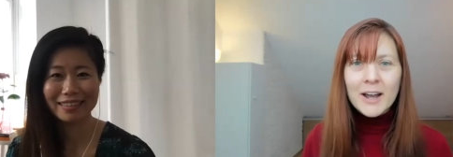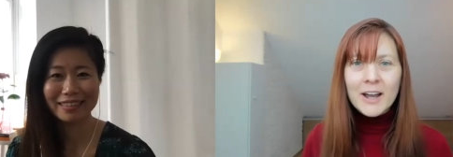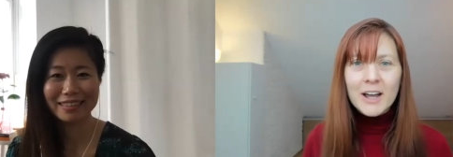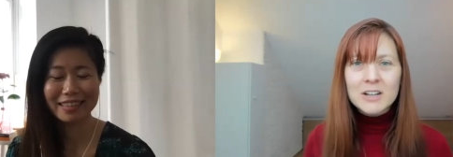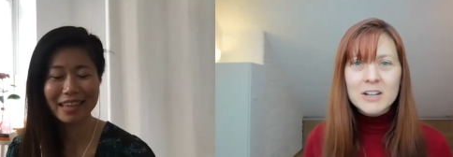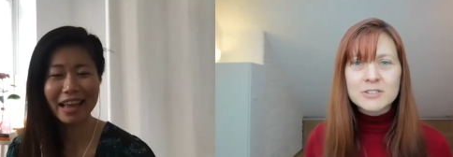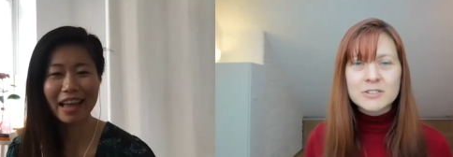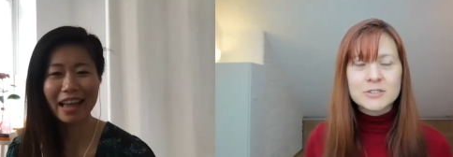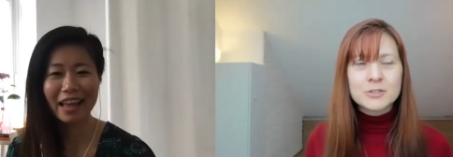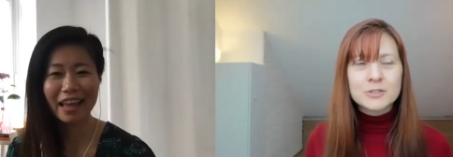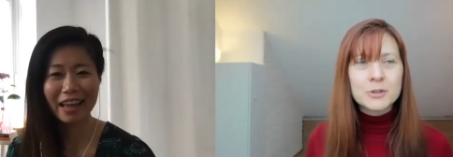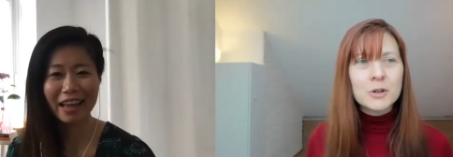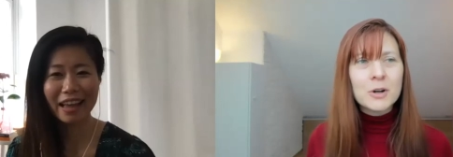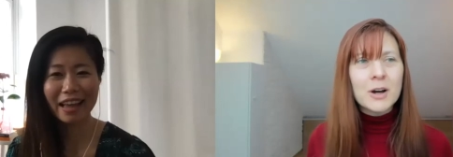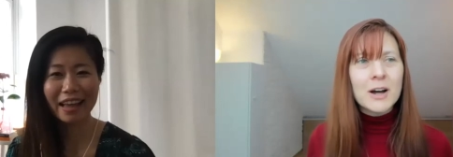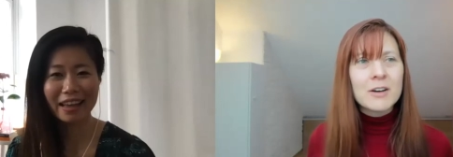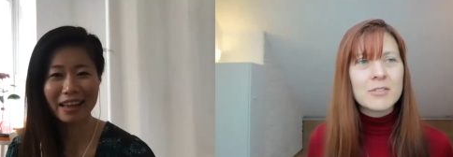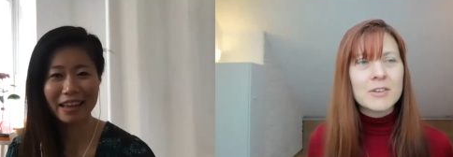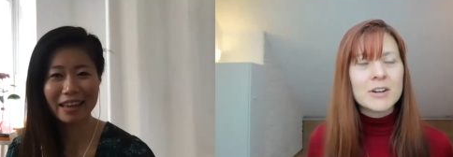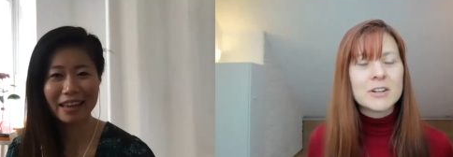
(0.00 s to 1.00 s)
Speaker 1: and do you
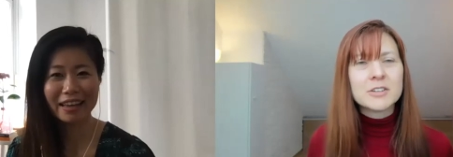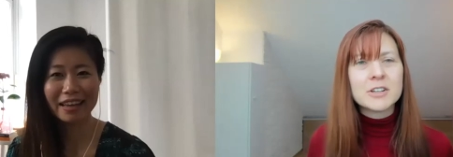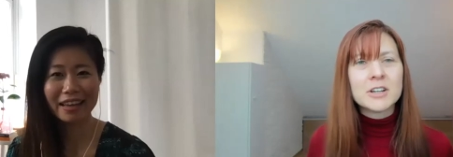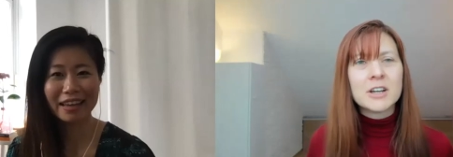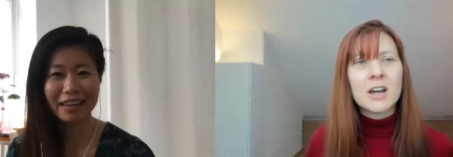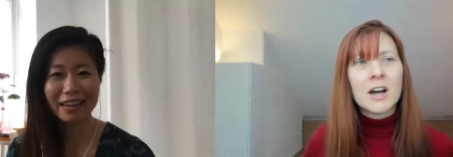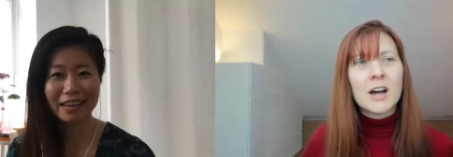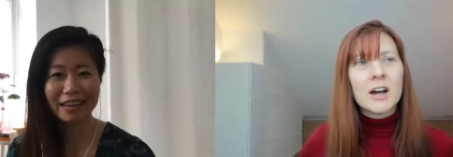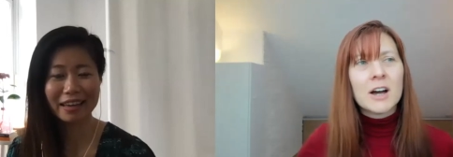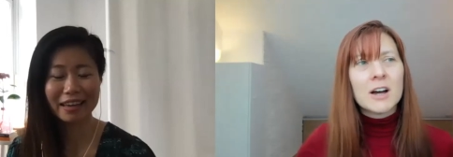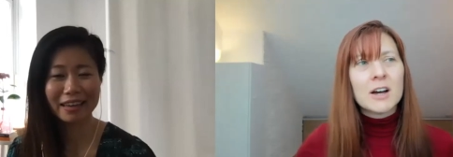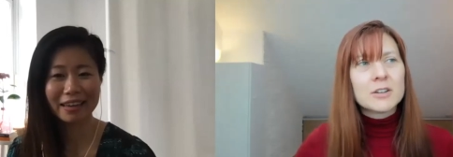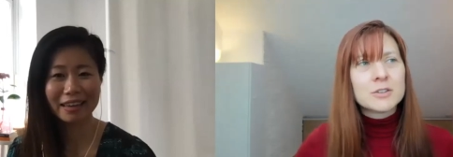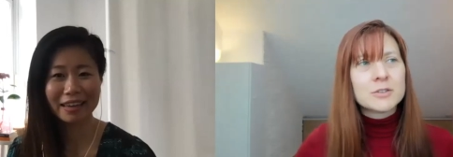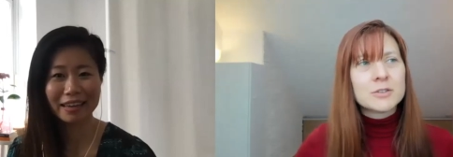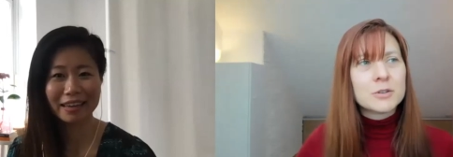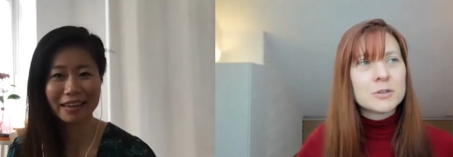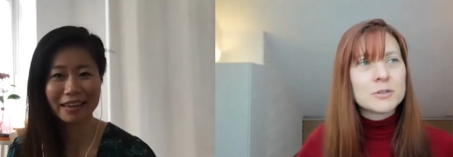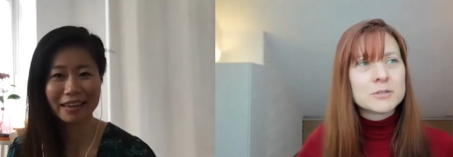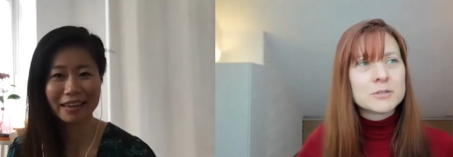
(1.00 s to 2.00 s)
have any?
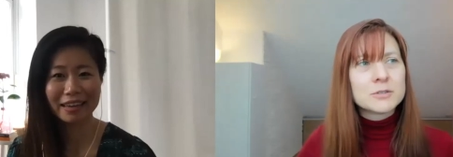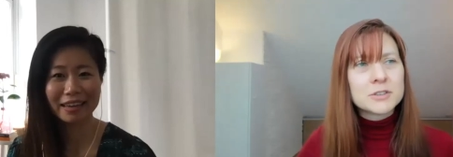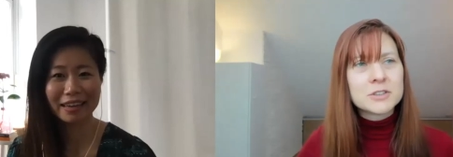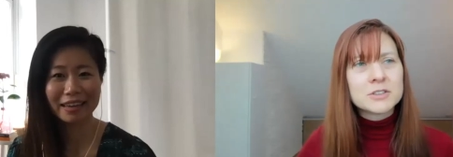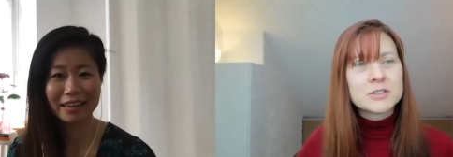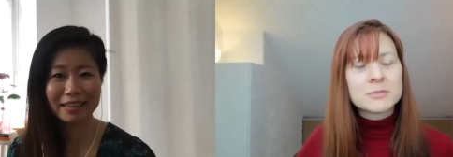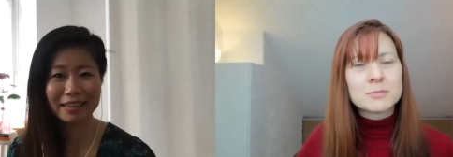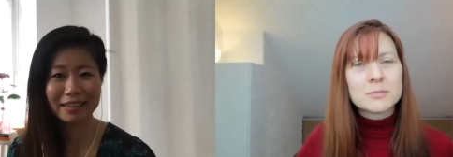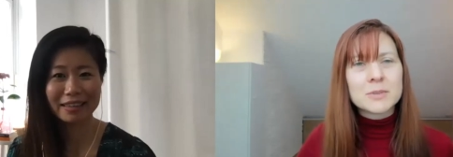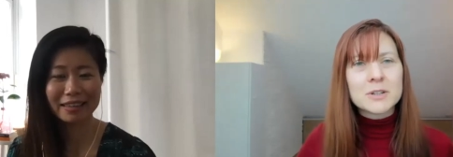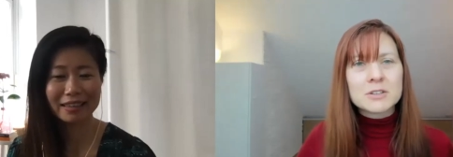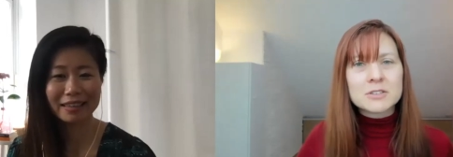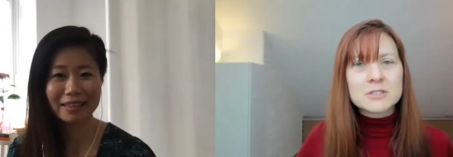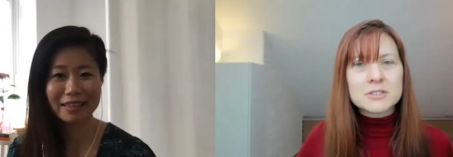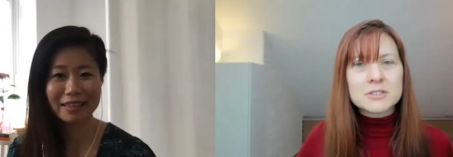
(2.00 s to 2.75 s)
Because